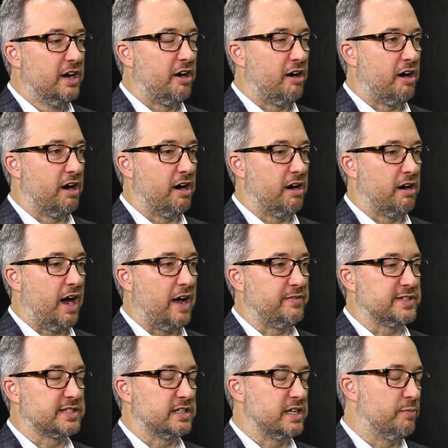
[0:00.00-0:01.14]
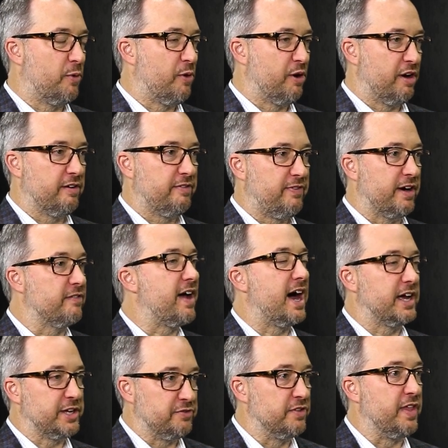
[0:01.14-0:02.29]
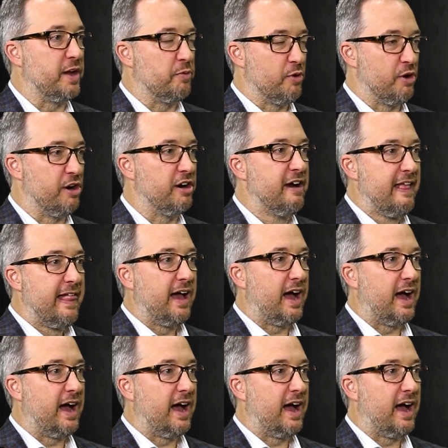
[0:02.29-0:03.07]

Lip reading: are obviously more fair value than they were